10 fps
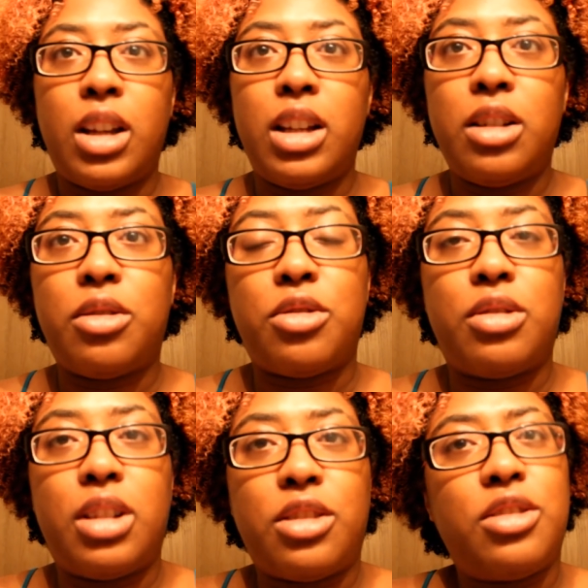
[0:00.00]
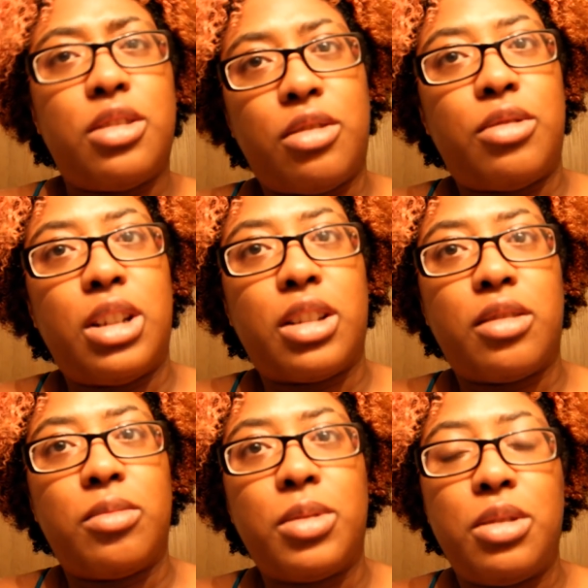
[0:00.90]
and not not just
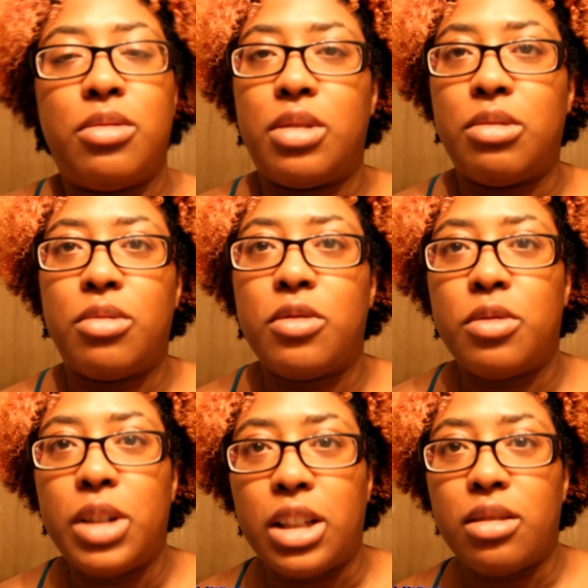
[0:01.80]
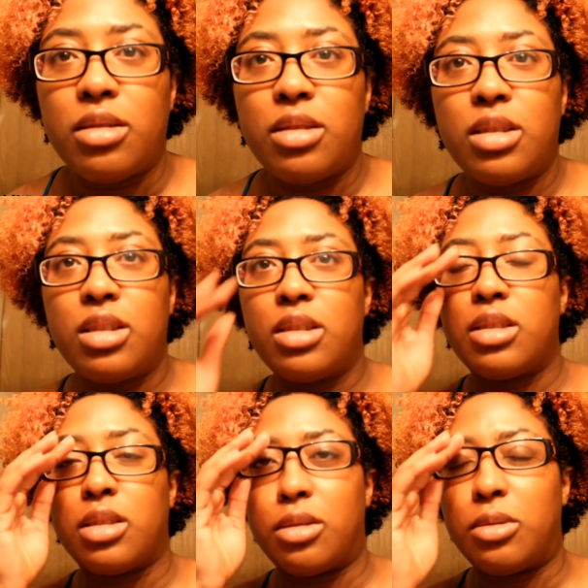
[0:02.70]
unattractive, but you know they were overweight.
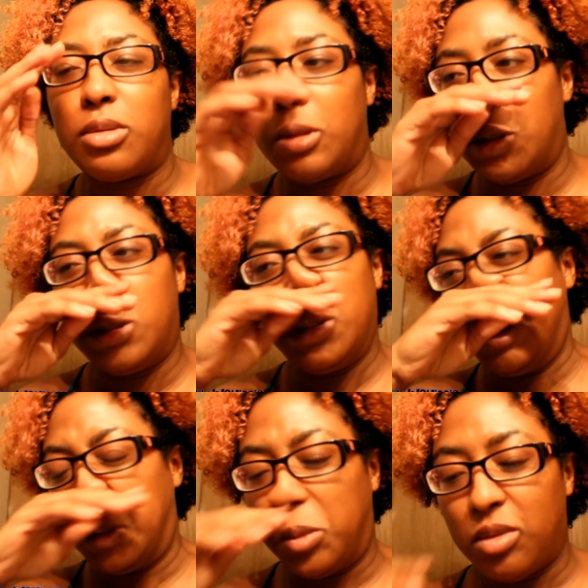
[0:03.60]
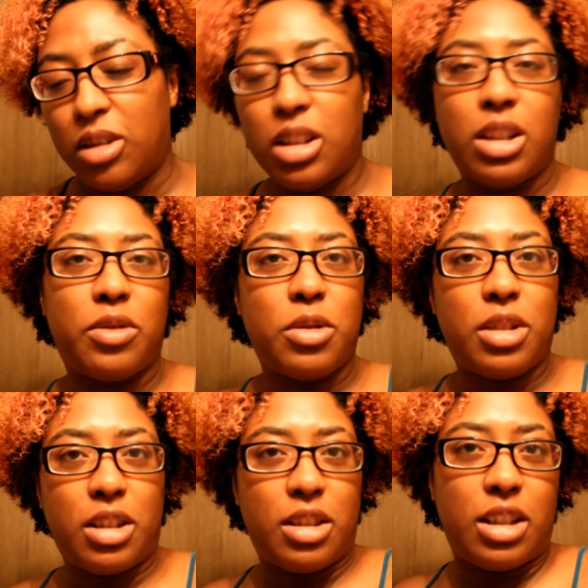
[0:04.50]
So at first
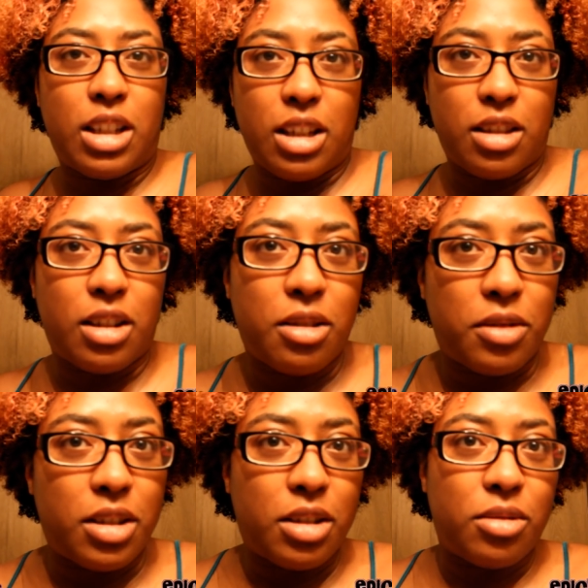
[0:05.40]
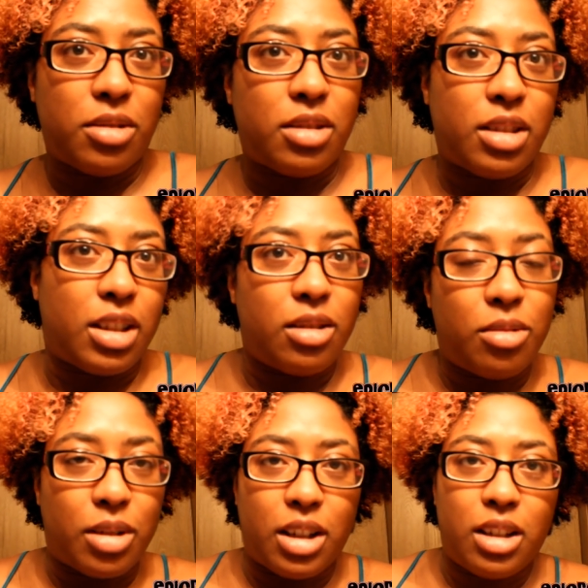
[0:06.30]
I didn't think anything of it. I was just like,
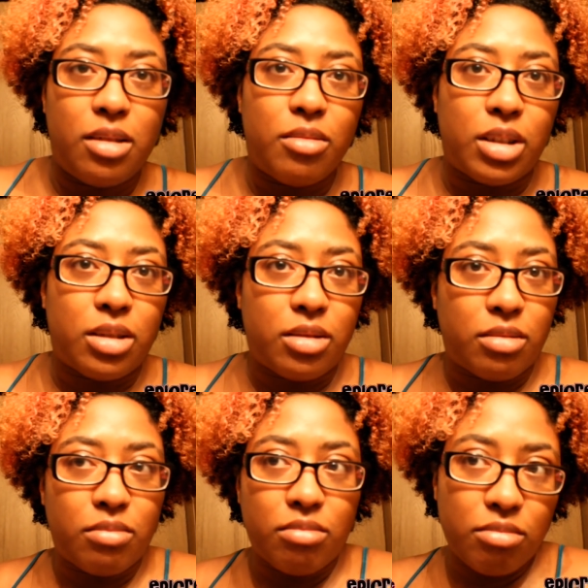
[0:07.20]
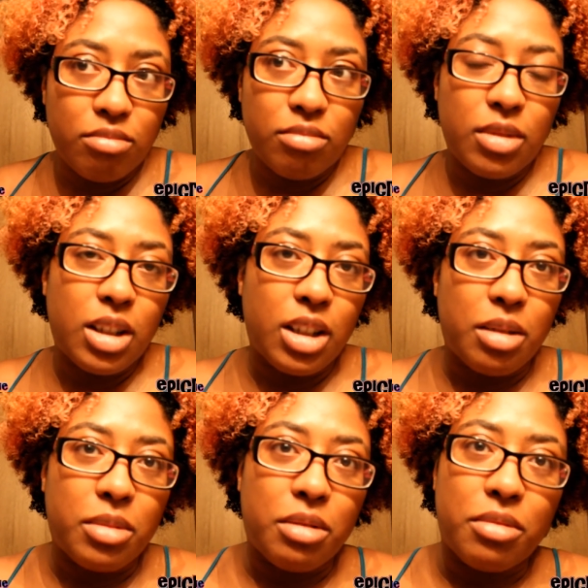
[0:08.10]
okay, well,
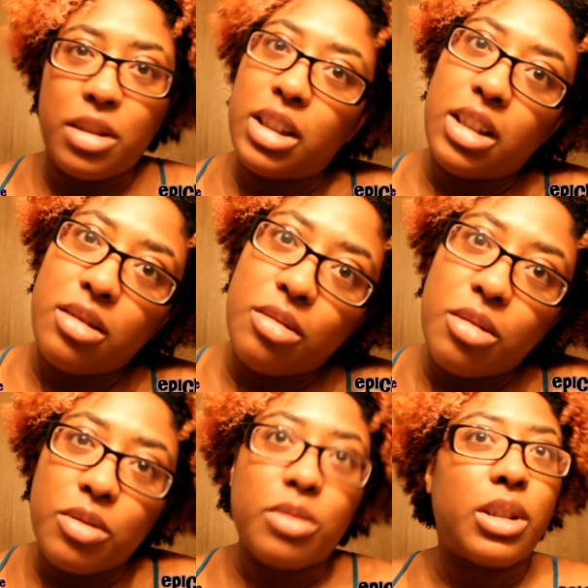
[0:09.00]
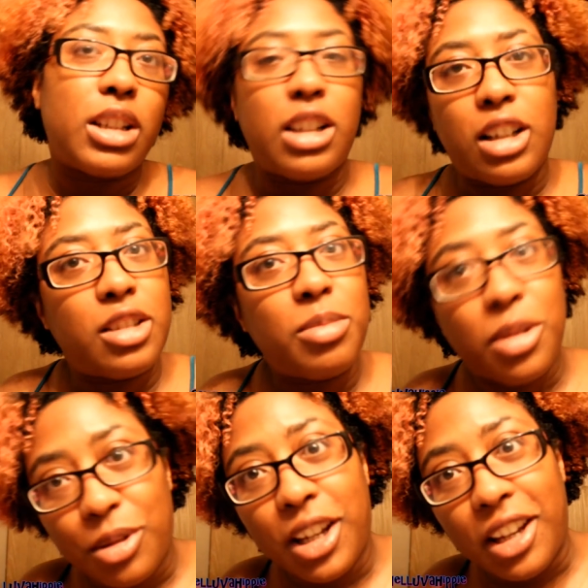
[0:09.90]
I'm not really into overweight guys, but
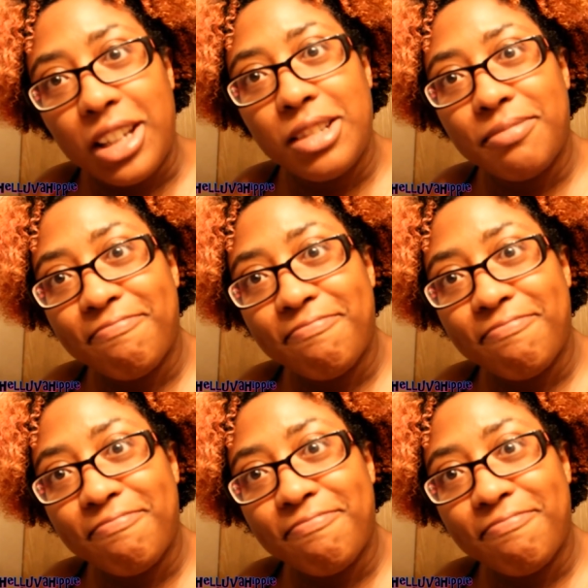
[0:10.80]
okay.